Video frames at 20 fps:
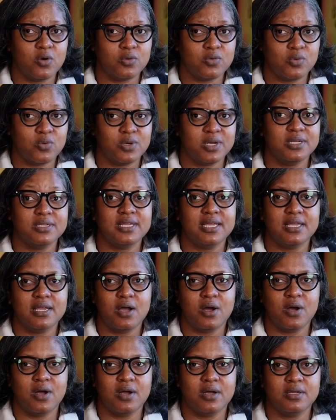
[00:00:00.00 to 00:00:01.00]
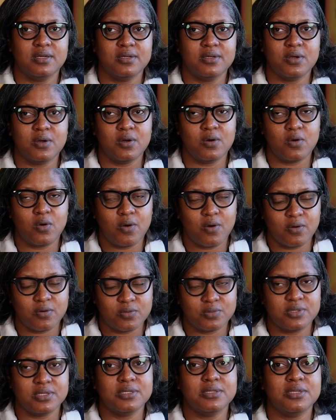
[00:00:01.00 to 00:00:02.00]
where they are
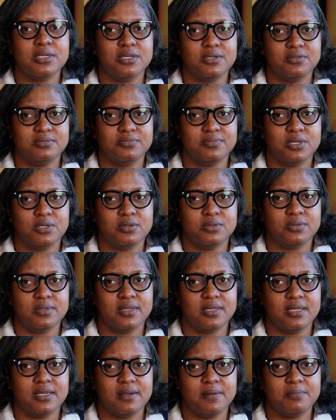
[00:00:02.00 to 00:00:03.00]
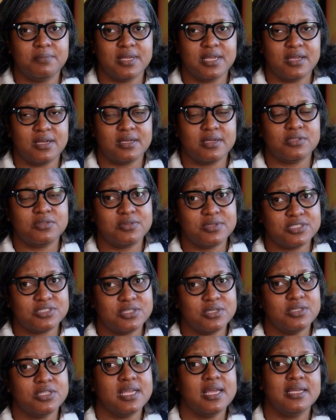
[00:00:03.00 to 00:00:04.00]
on their phone, because
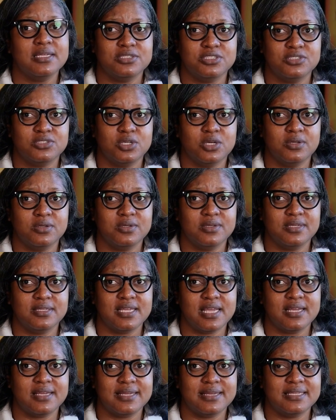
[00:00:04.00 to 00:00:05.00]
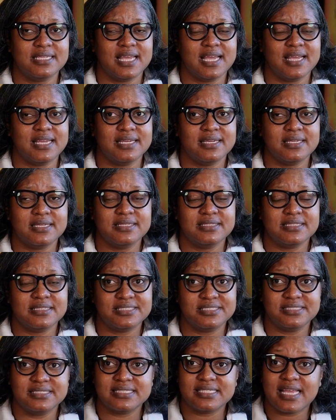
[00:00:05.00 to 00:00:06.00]
research has shown that
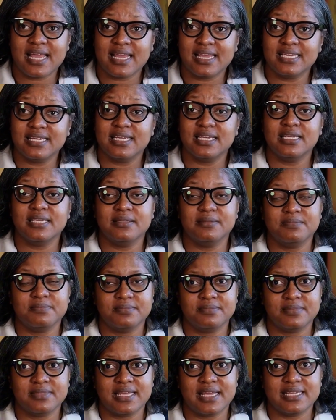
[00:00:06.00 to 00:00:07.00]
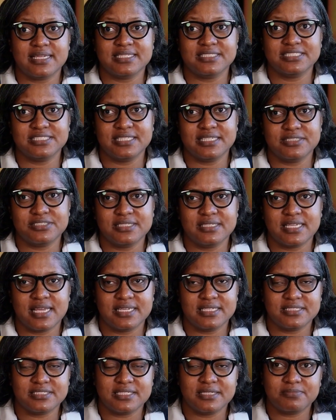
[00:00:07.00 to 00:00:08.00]
90, 96, and
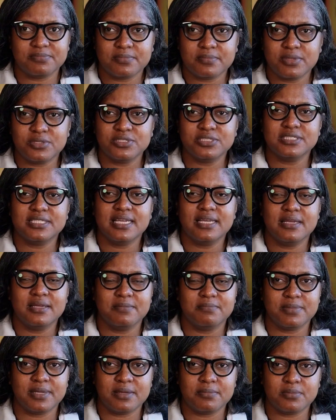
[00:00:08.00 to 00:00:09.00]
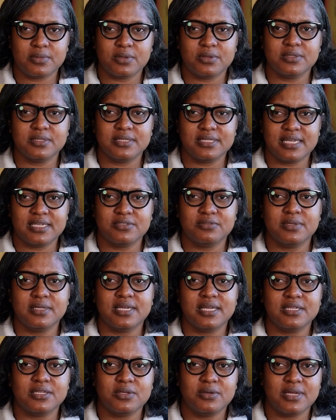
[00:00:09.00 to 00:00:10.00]
97% of people, guess what
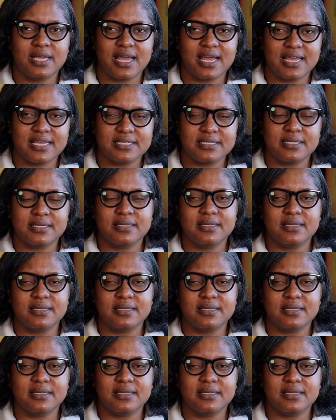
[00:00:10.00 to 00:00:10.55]
they do, guys?